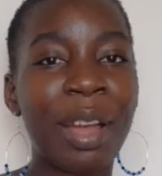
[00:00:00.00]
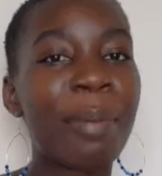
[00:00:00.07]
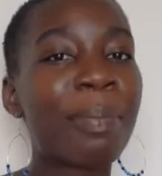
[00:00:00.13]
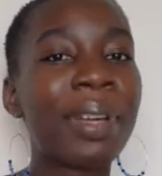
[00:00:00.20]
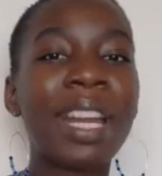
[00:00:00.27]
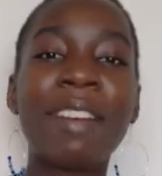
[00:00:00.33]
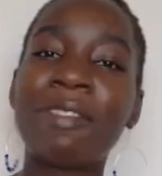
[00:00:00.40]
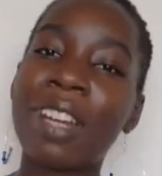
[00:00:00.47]

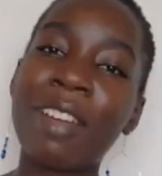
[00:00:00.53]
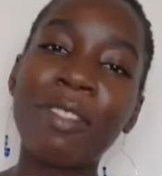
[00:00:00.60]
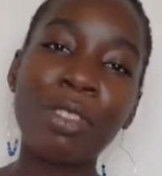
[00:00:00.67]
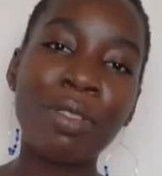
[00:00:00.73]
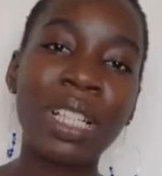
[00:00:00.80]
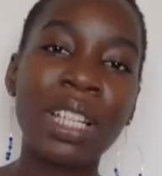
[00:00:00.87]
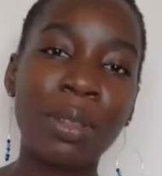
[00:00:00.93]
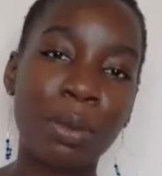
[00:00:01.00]
but I've never
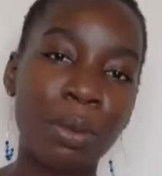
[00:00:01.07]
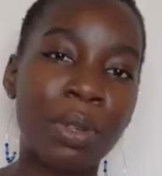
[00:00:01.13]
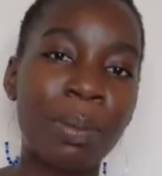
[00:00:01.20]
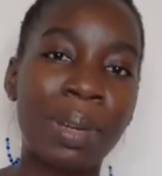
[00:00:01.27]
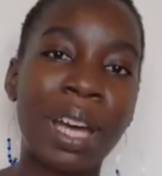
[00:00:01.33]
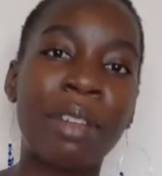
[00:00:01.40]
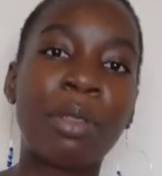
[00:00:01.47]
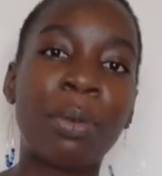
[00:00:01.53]
really thought
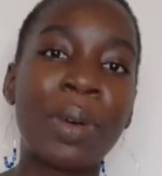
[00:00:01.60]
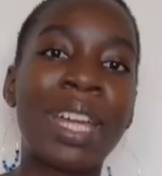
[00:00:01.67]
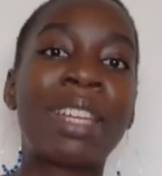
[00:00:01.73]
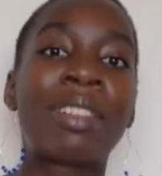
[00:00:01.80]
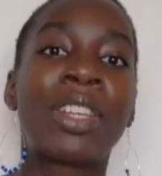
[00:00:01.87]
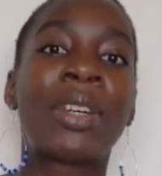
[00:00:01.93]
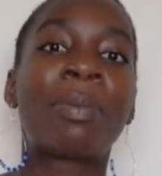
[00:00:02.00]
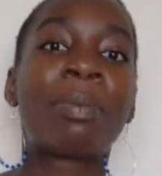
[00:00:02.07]
about the way
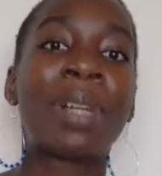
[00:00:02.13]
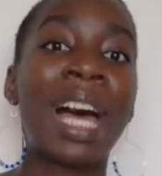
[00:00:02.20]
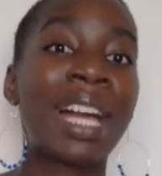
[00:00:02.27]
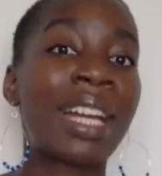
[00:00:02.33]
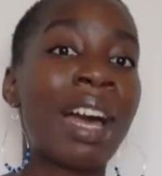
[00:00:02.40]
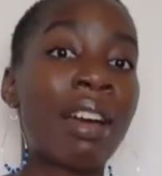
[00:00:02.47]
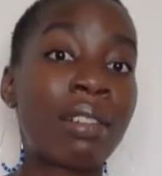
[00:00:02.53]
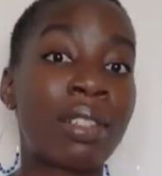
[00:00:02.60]
that
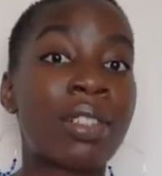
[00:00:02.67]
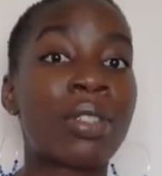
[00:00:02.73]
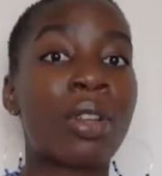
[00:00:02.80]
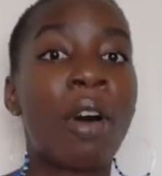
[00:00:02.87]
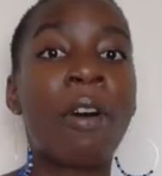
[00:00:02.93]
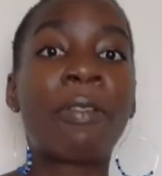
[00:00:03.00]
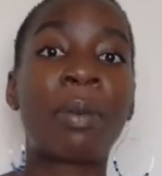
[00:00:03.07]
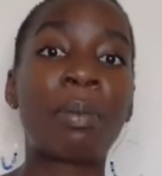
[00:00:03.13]
black characters
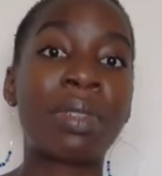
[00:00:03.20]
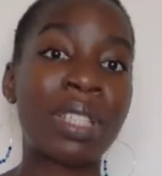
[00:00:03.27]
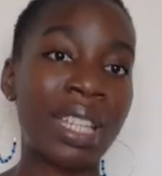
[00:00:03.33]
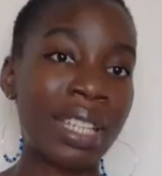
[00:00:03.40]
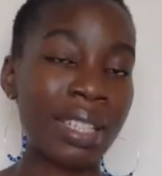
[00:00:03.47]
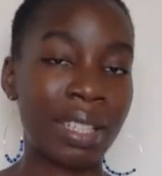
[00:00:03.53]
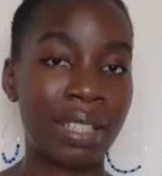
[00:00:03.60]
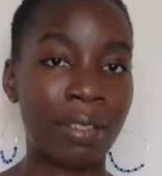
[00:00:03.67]
are often
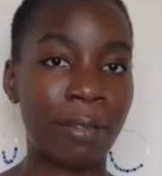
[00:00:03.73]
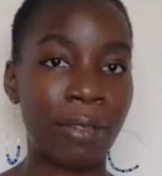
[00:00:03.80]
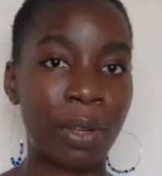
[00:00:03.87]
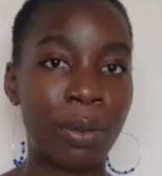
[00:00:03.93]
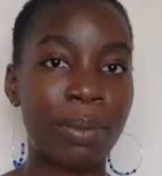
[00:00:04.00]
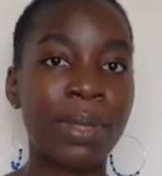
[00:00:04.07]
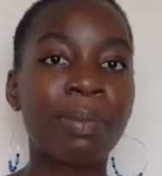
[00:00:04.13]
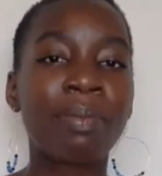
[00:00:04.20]
presented in
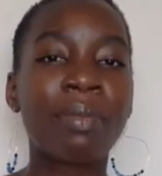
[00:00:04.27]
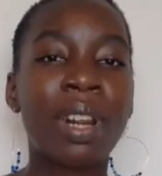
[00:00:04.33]
films.